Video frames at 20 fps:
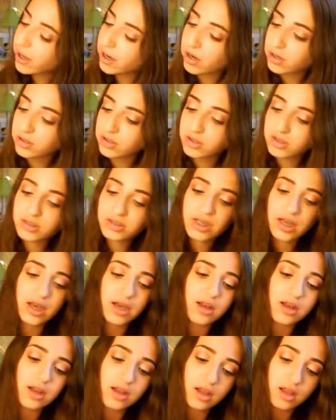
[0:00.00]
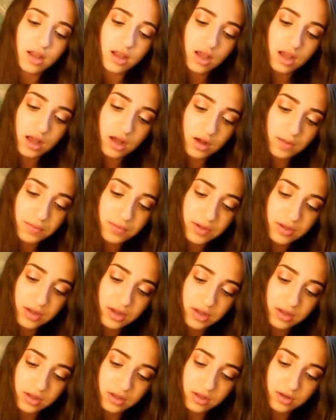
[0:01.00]
hair up to the side. I'll put
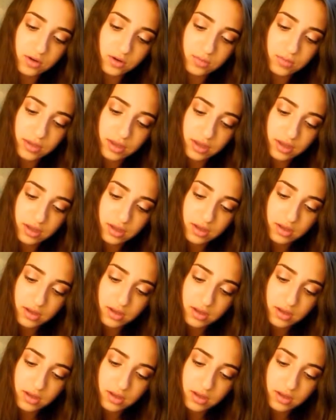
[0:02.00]
a little bit.